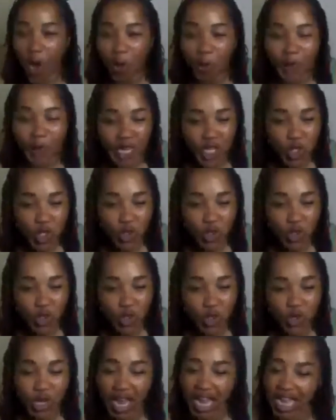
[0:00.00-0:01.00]
So I
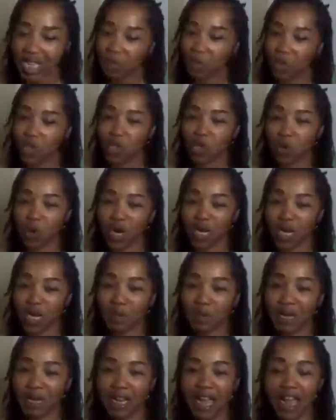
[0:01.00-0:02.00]
hope that you guys
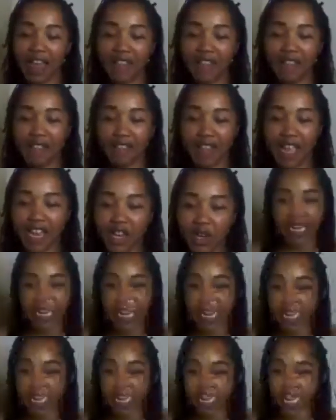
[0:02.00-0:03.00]
will join me
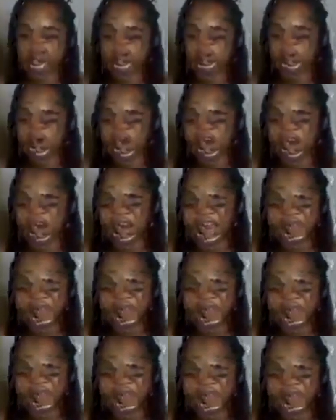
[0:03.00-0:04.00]
wherever
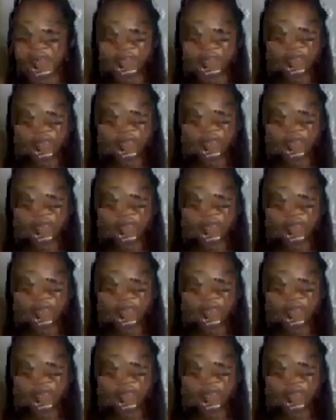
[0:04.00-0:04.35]
you are.